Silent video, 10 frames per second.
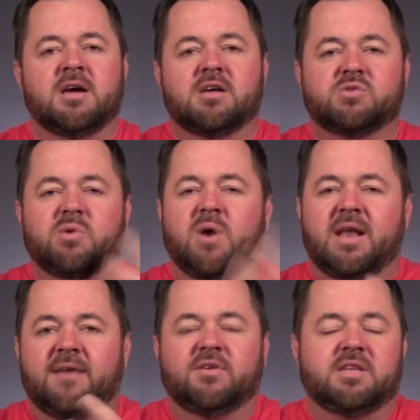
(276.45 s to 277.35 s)
And so we
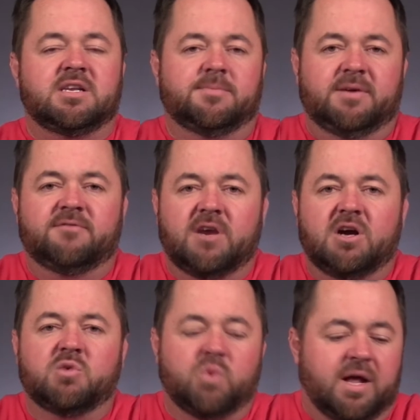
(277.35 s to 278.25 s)
want everything to be
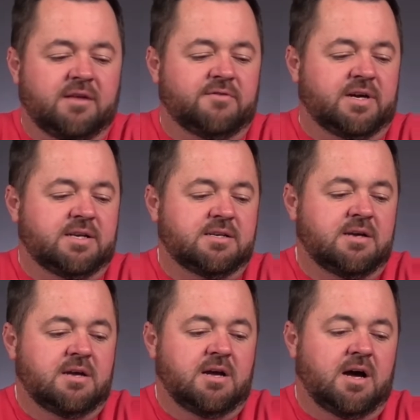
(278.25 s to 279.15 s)
very relevant.
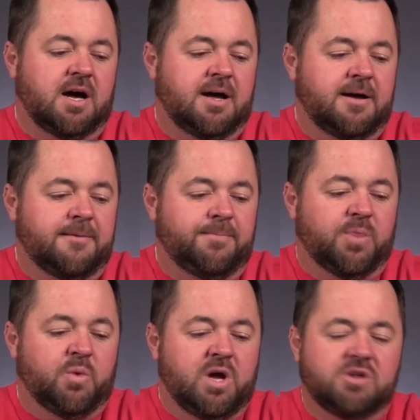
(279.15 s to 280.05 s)

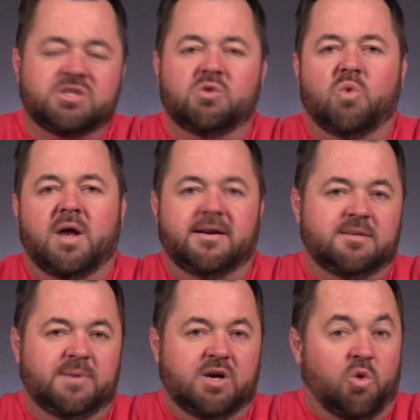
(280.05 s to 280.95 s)
We also want it
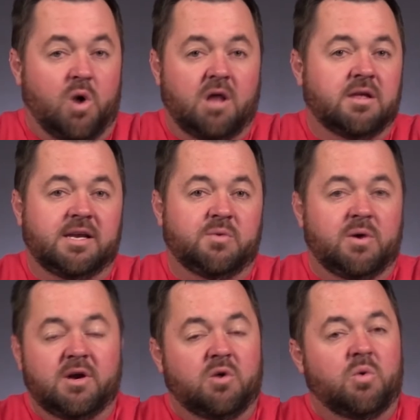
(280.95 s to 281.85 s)
to be quality. We
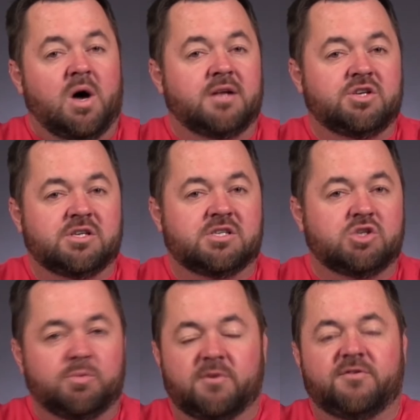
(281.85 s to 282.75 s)
don't want just
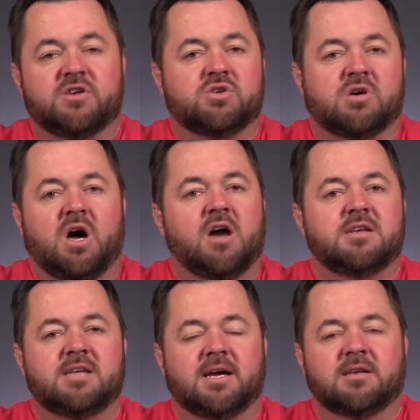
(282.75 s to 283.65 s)
superficial
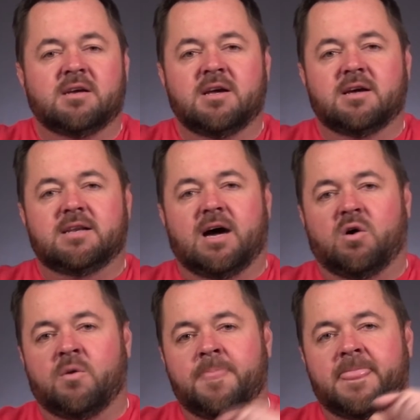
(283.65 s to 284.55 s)
content.
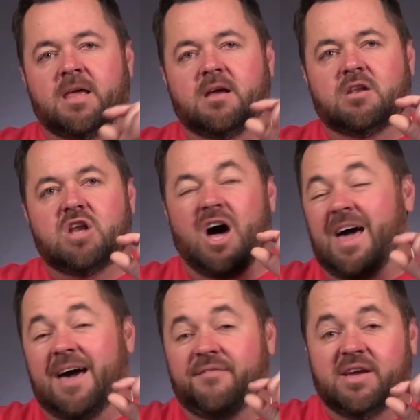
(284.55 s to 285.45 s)
Now, not
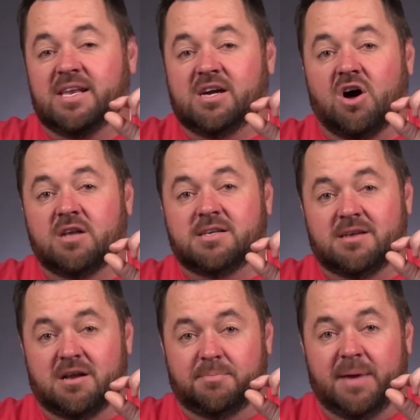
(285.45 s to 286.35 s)
having any content
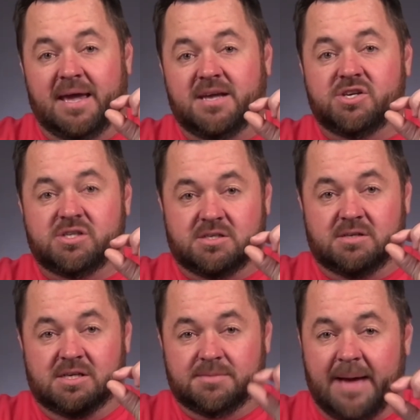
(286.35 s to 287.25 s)
on a page
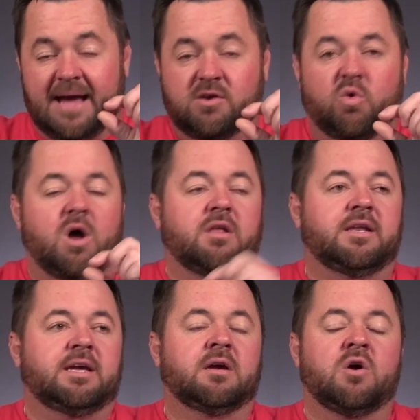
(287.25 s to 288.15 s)
is bad
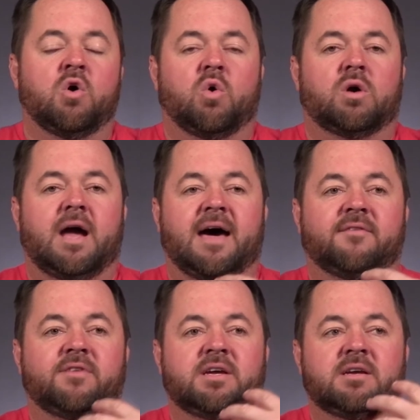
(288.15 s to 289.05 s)
quality, or
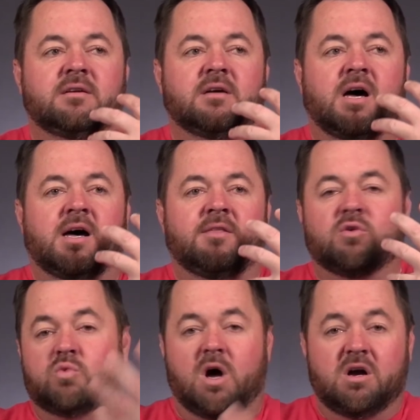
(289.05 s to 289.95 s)
having the
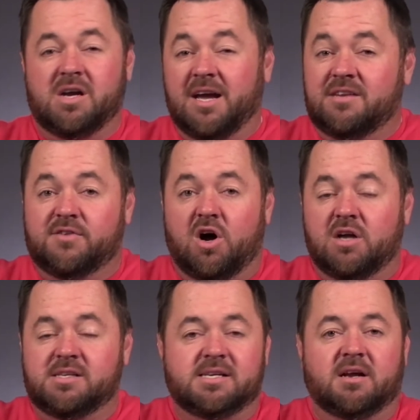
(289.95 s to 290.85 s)
wrong kind of
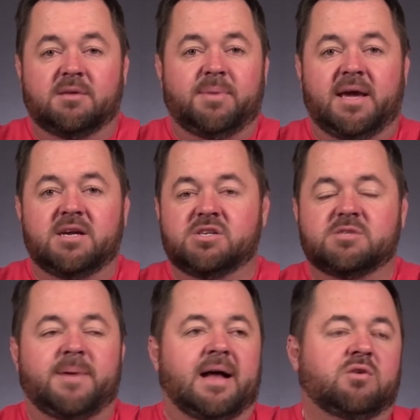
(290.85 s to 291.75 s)
content on a page is
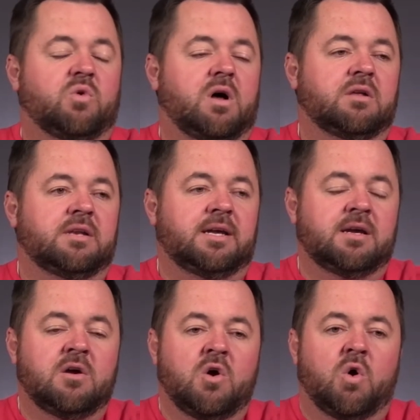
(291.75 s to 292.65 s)
bad
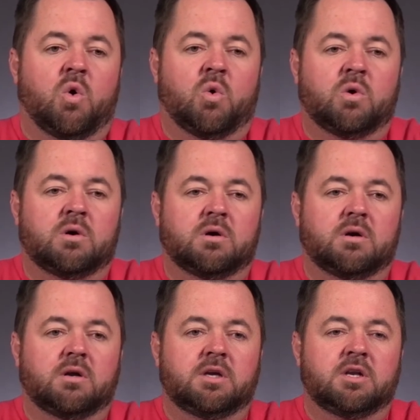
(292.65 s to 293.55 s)
quality,
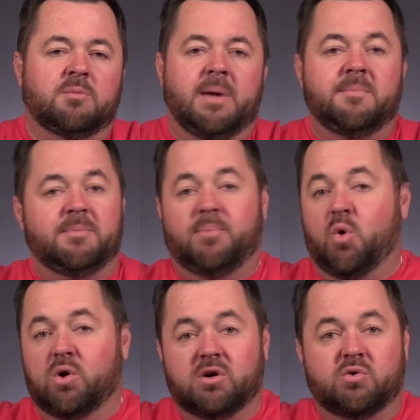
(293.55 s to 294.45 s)
or maybe
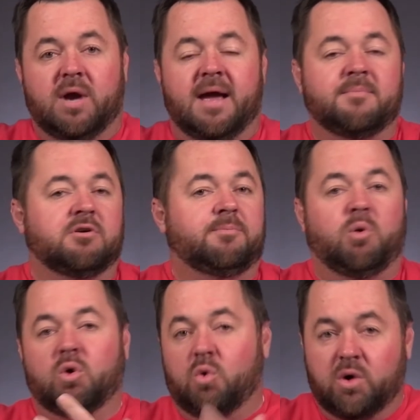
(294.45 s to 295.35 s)
poor grammar,
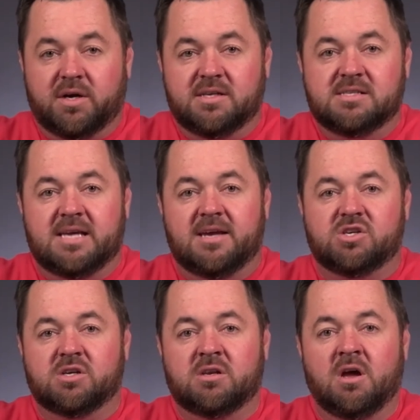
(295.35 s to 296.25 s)
poor
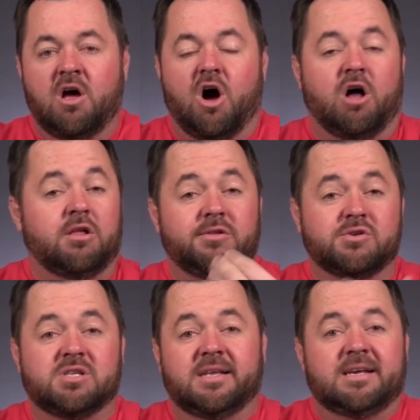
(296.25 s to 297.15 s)
organization. All of
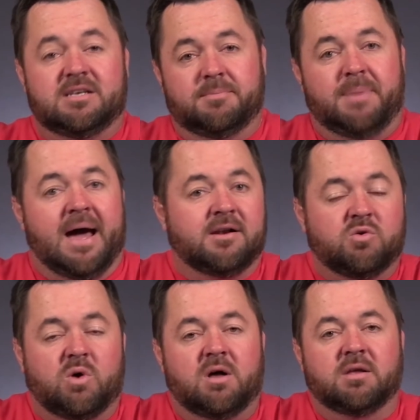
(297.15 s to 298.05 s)
those lead to bad
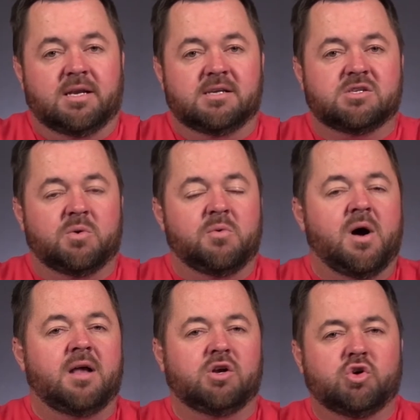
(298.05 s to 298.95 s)
quality. So we
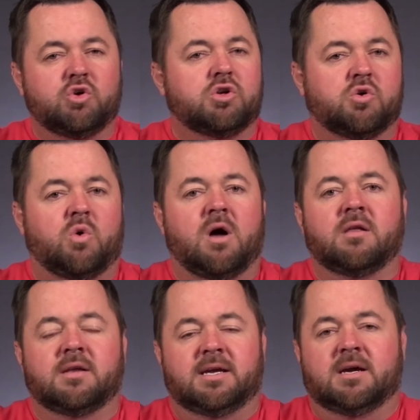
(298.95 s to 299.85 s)
want good
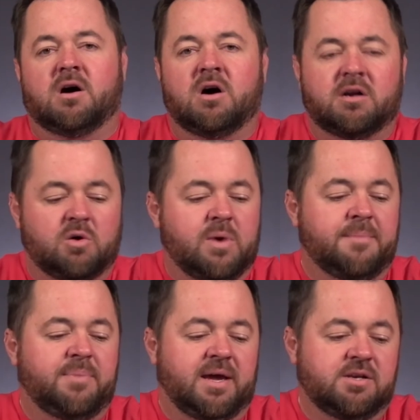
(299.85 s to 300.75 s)
quality on our
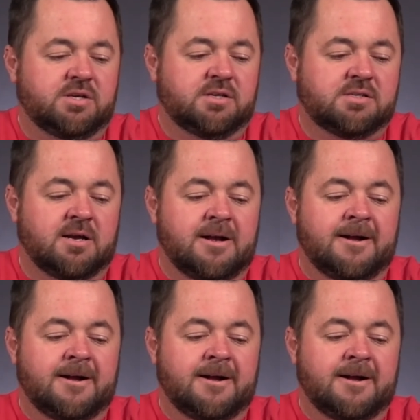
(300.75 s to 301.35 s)
web pages.